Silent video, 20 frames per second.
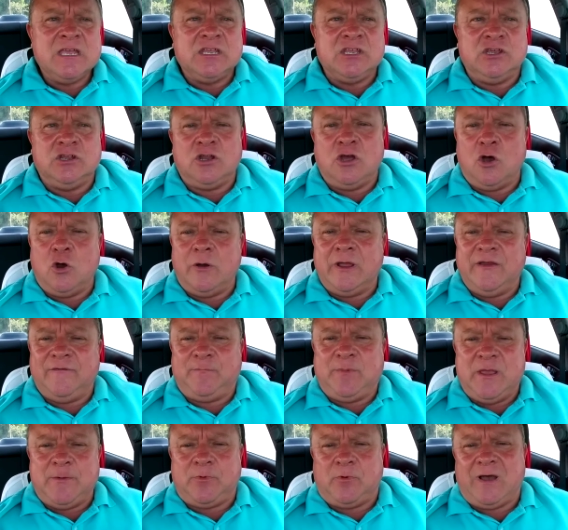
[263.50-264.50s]
you know,
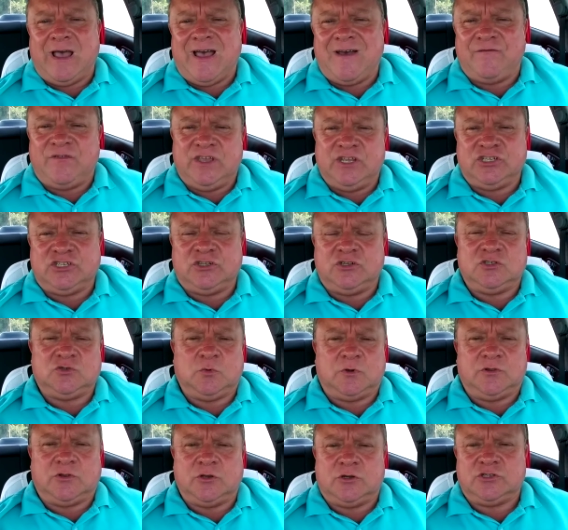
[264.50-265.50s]
if people have
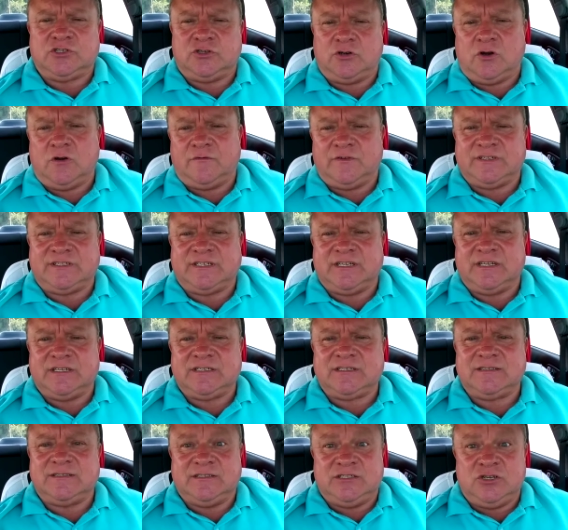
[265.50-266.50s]
issues with their
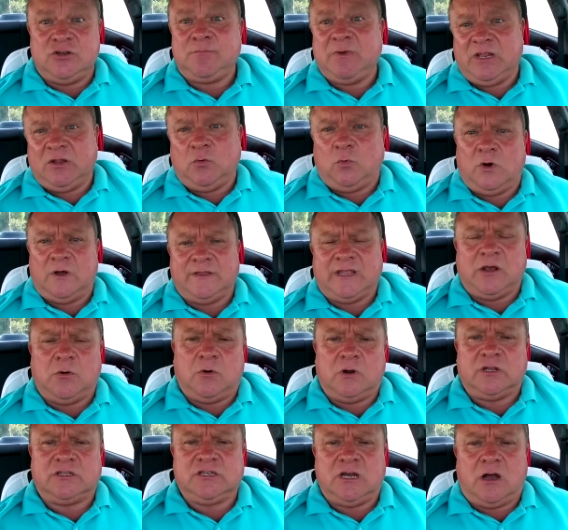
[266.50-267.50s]
services, you would be the one they
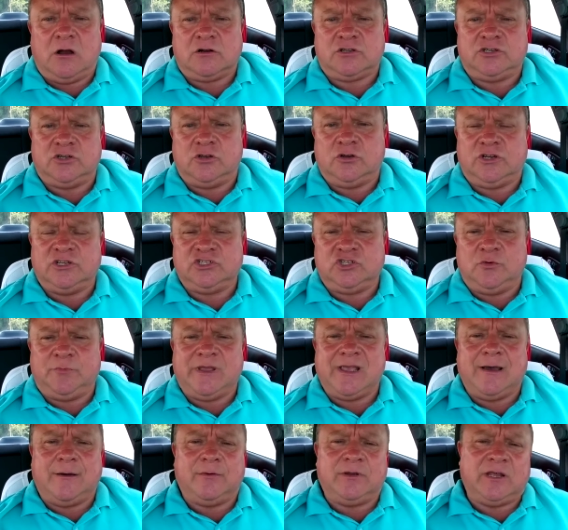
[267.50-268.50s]
want to talk to because you'll
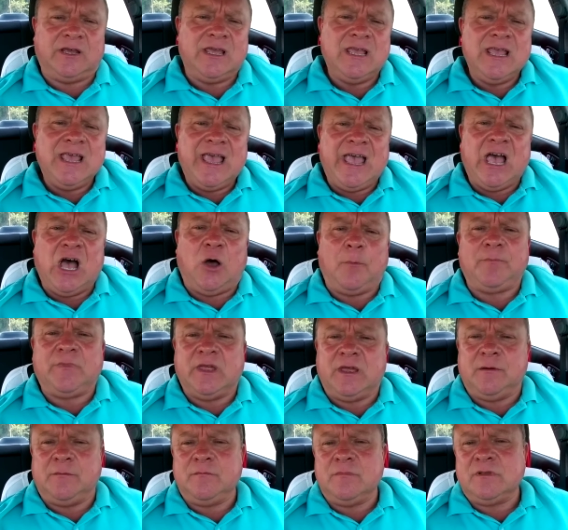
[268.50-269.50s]
be able to help
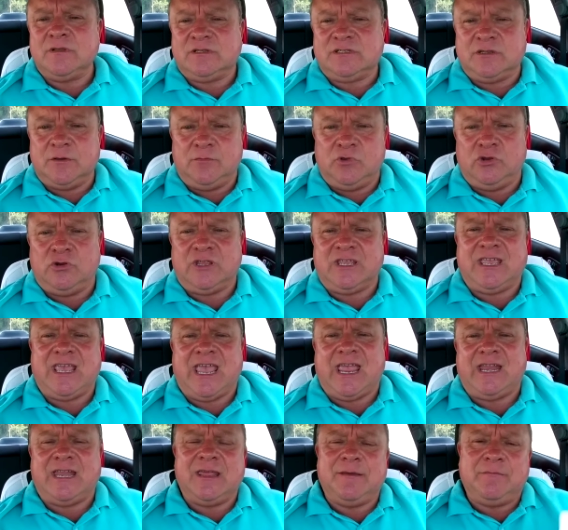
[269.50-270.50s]
them
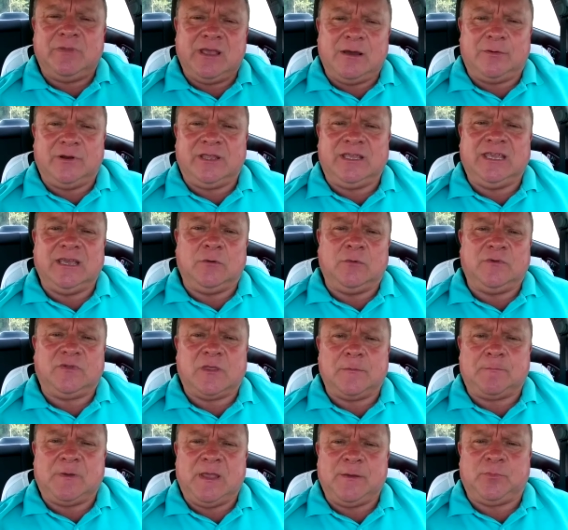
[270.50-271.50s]
communicate and be able to get with
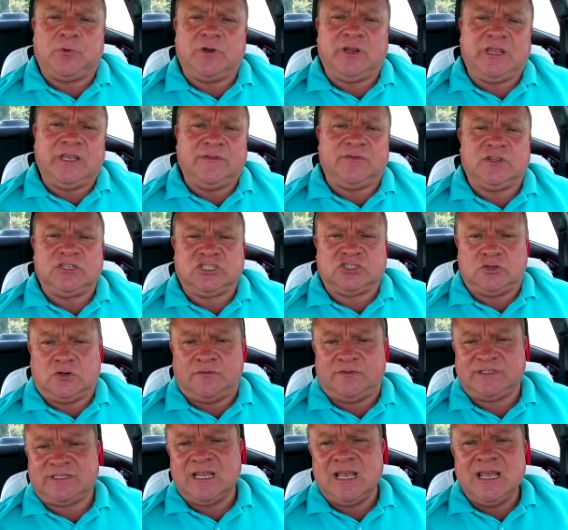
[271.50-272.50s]
the people to get the
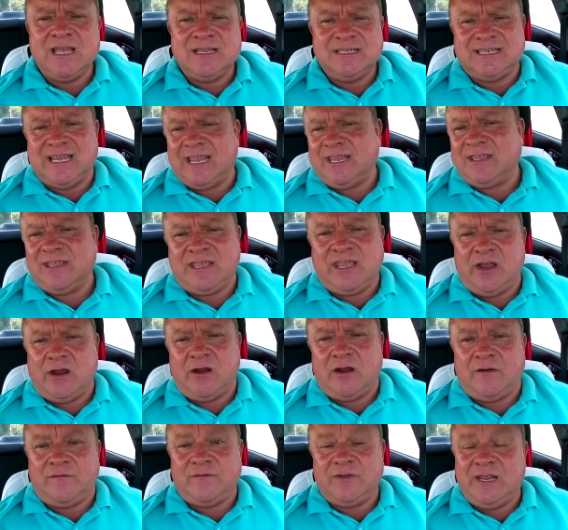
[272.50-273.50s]
service taken
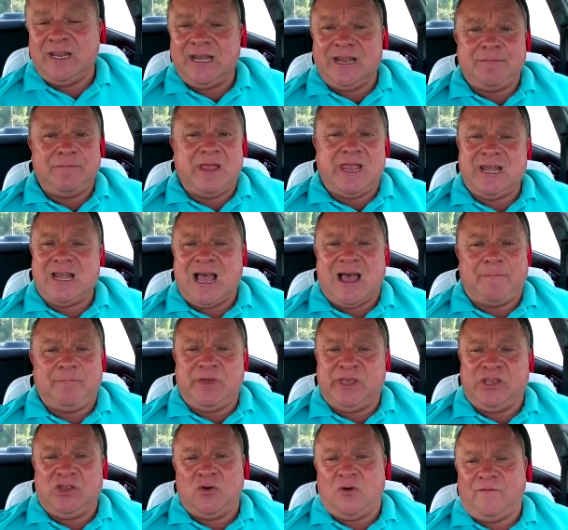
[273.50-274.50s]
care of. And it may not
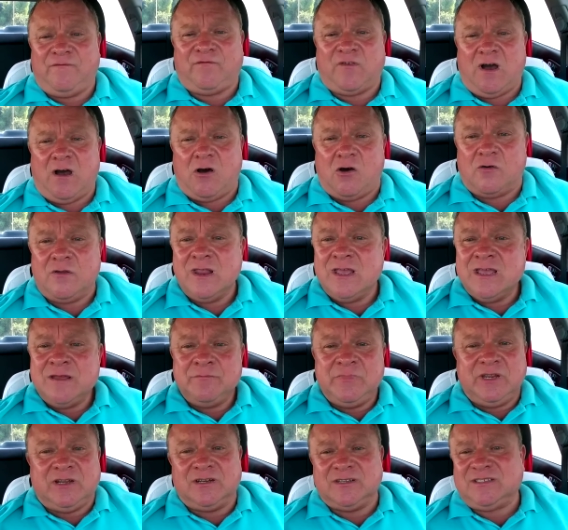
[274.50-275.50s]
be your fault
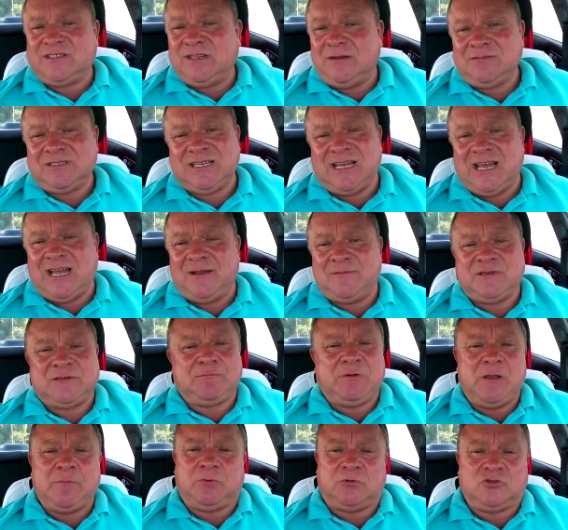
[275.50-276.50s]
because sometimes
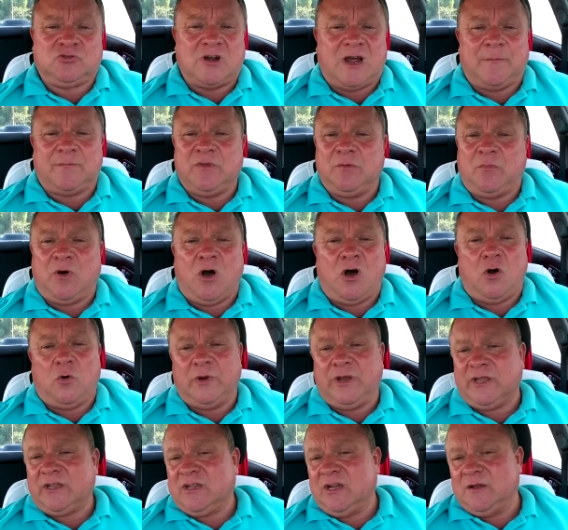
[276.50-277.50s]
people drop the ball
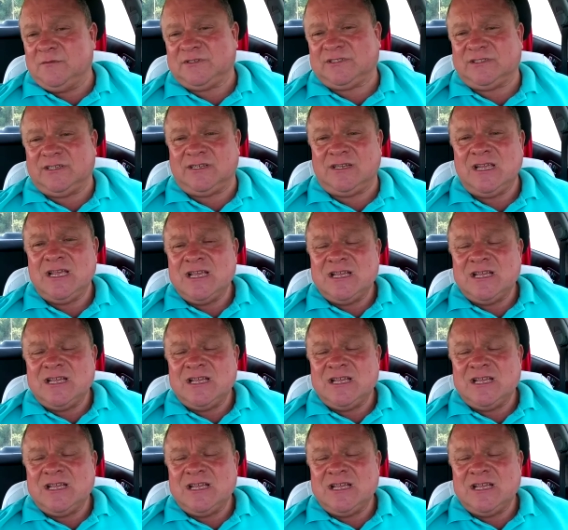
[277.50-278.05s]
when it comes to,